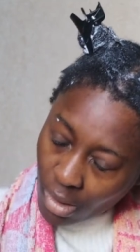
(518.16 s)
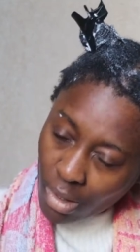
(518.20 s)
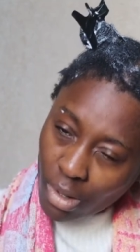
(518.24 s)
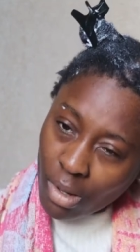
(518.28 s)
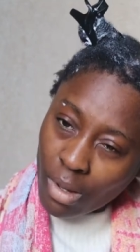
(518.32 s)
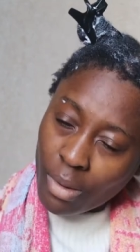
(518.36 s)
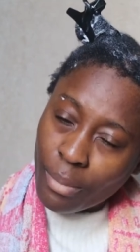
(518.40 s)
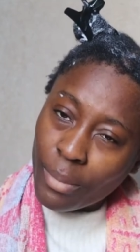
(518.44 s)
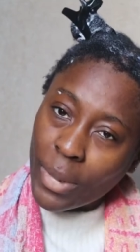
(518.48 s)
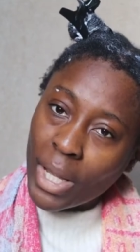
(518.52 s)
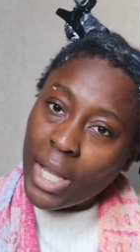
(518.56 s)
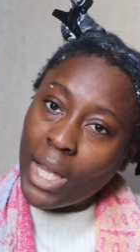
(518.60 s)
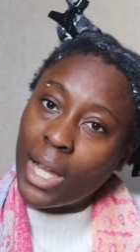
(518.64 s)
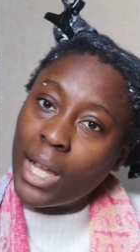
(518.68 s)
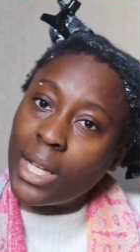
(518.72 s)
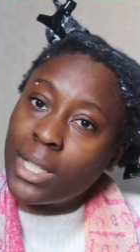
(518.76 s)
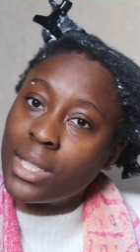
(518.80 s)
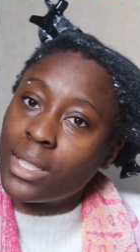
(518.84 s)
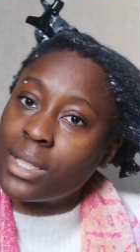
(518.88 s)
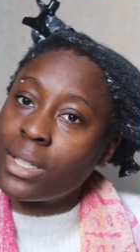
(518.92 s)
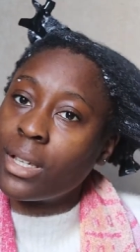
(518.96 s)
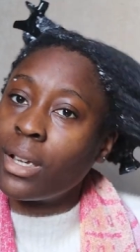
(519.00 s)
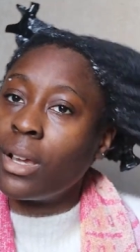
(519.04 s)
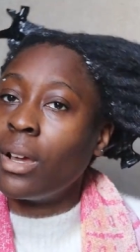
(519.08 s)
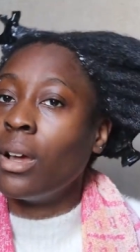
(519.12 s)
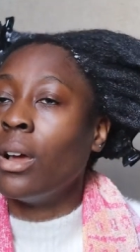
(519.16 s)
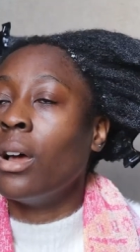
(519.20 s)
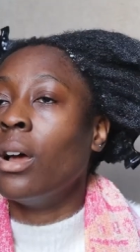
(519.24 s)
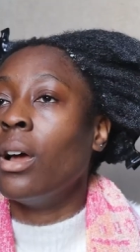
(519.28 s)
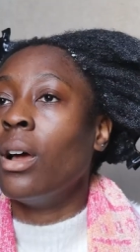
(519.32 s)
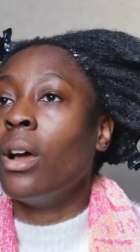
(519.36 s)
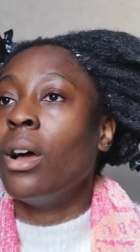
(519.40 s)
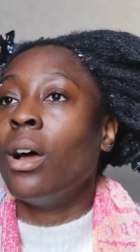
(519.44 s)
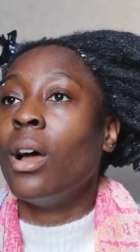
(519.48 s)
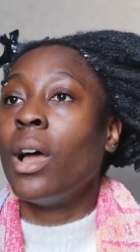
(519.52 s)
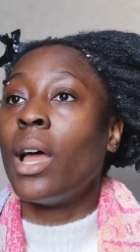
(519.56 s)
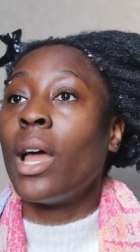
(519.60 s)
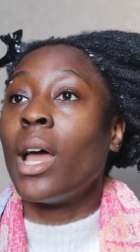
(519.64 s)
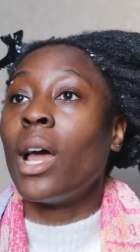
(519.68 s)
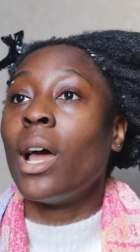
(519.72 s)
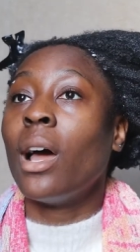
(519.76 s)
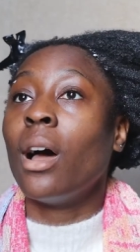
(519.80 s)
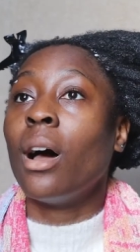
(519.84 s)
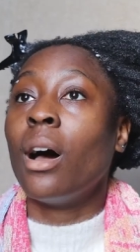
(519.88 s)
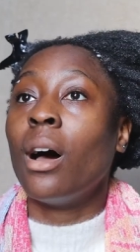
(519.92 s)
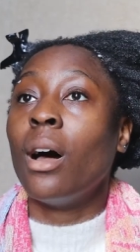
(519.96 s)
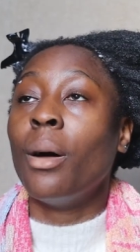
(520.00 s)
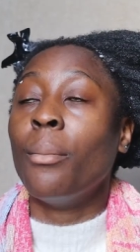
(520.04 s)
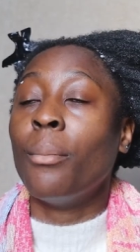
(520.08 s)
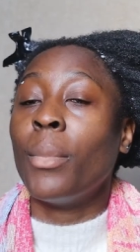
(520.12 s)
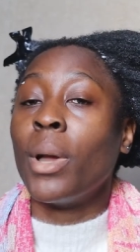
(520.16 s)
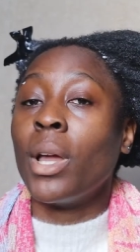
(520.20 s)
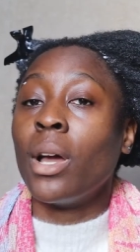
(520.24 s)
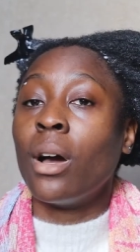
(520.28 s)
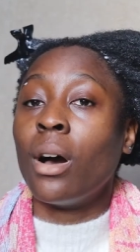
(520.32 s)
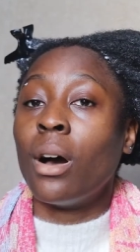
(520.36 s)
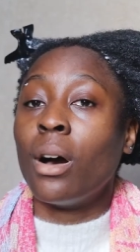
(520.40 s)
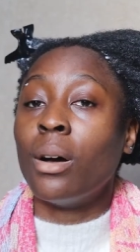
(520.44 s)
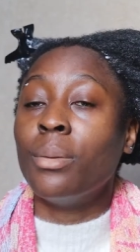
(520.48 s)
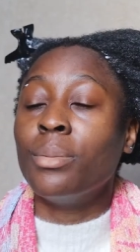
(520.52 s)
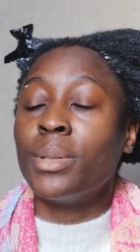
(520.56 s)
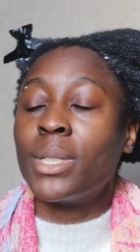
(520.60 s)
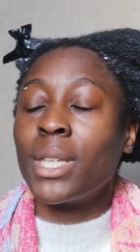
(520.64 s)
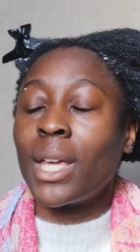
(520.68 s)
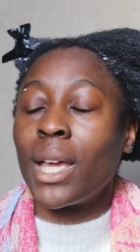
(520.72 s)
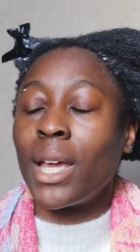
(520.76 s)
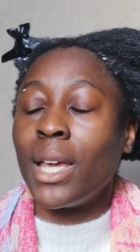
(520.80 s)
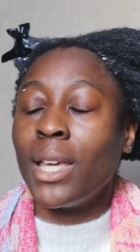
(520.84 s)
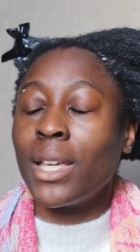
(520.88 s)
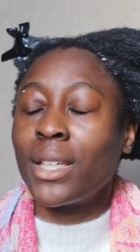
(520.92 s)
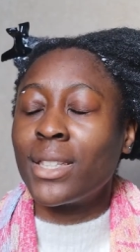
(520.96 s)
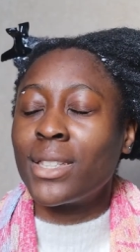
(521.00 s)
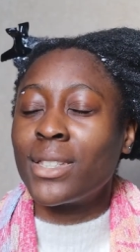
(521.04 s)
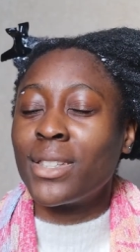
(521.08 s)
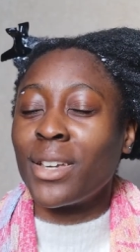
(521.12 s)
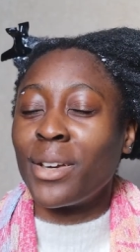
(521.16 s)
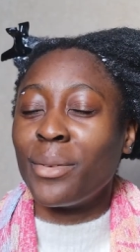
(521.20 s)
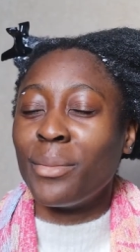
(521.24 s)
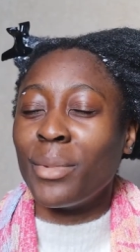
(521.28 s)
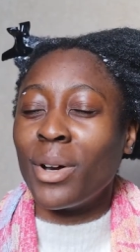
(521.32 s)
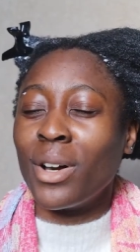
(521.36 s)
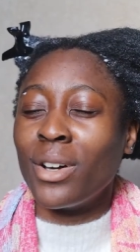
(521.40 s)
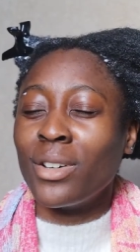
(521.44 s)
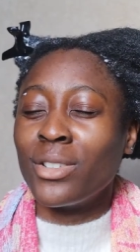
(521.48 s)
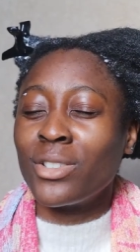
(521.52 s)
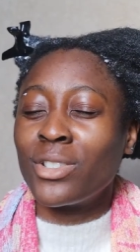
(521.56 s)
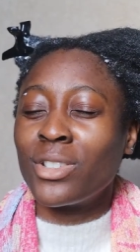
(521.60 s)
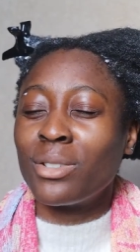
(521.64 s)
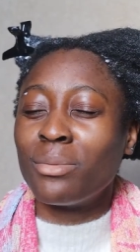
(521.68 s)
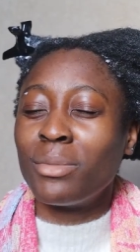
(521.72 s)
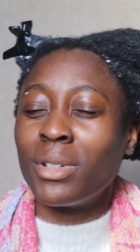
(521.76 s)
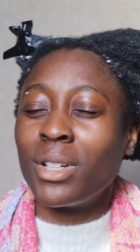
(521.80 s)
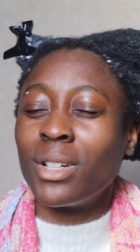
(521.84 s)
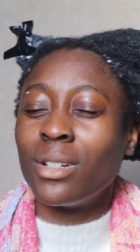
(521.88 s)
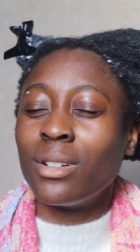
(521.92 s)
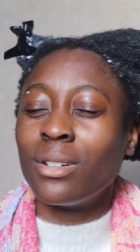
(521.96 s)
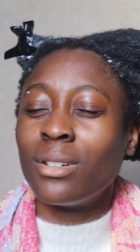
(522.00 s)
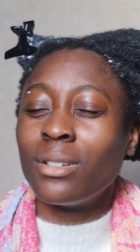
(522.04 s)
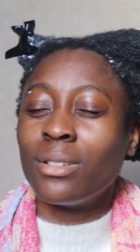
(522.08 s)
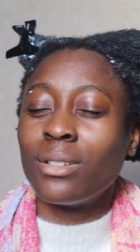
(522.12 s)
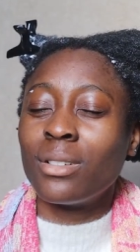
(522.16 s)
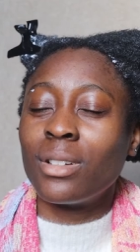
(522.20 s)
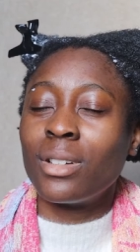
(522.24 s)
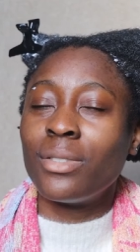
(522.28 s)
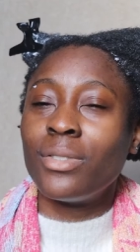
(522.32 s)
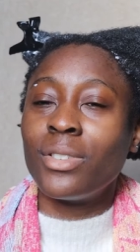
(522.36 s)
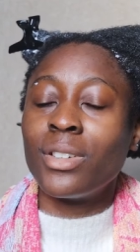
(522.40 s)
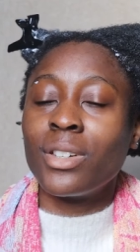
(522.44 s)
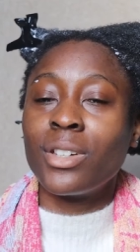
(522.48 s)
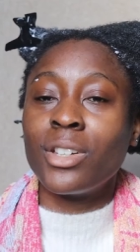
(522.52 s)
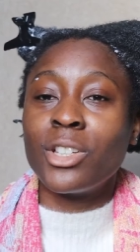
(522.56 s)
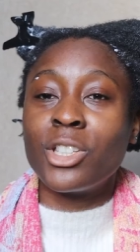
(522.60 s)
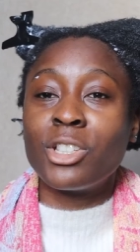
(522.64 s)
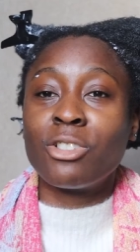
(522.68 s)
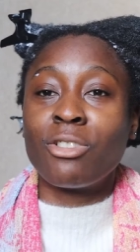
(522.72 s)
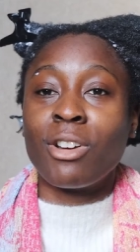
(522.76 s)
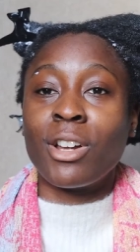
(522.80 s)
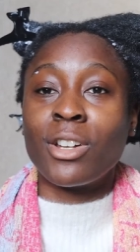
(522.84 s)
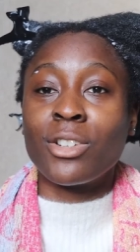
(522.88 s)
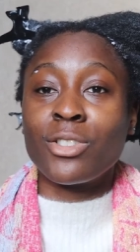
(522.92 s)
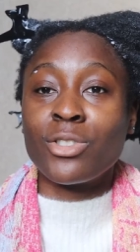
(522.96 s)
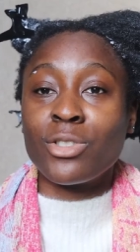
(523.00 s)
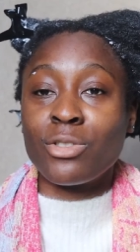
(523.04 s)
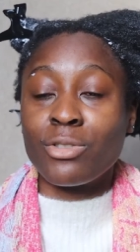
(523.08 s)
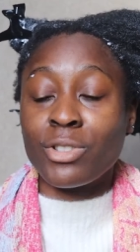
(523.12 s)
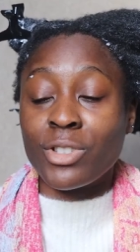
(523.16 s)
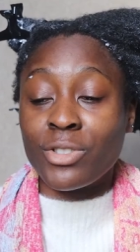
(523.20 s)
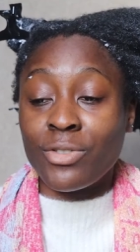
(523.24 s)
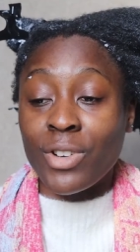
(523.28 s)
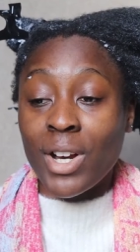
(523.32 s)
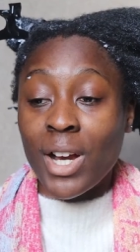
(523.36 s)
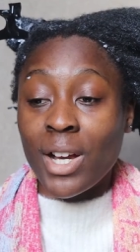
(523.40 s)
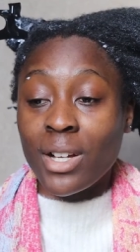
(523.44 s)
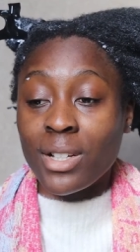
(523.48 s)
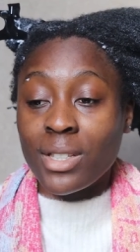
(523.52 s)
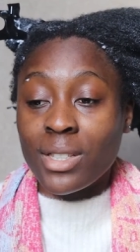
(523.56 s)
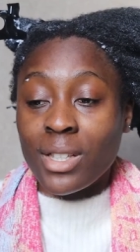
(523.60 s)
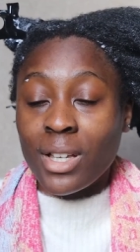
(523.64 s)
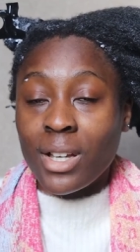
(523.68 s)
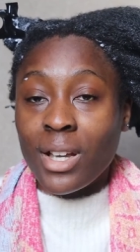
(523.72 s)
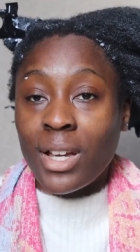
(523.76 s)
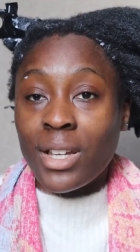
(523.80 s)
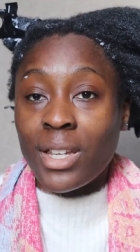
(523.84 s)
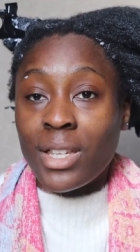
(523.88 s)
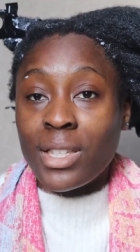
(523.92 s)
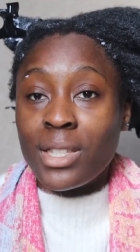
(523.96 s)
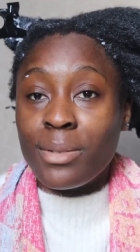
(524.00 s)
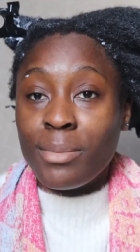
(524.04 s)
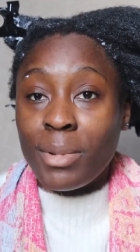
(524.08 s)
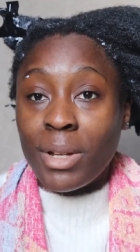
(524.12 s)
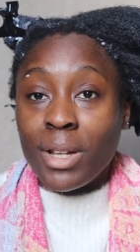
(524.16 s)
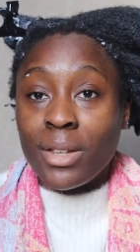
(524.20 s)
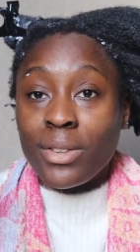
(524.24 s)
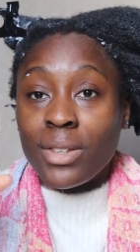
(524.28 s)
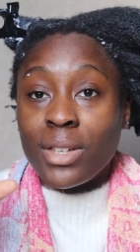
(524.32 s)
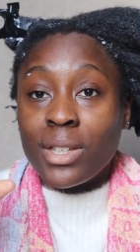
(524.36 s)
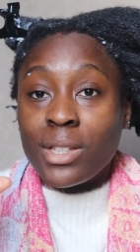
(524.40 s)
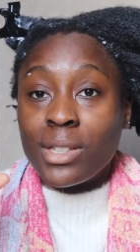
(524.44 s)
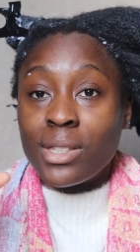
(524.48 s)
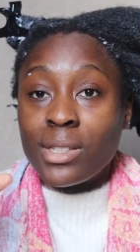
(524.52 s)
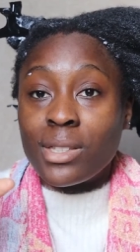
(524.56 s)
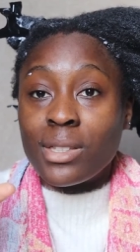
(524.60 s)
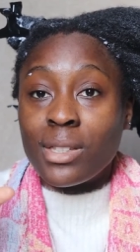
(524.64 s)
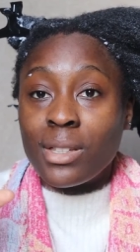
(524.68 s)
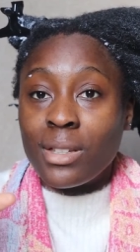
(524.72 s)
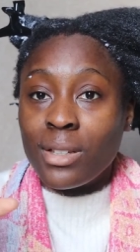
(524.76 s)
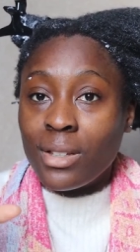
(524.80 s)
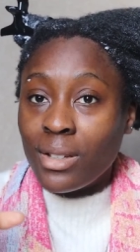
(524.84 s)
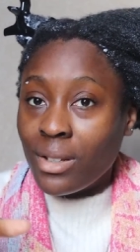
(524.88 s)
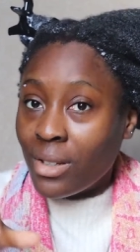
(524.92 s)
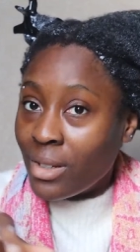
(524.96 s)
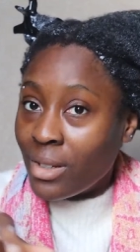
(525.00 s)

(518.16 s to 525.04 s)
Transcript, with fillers: Oh, my hands, my arms ache so much. I'm like, oh, I feel like a Tyrannosaurus Rex. Like I need to be like this.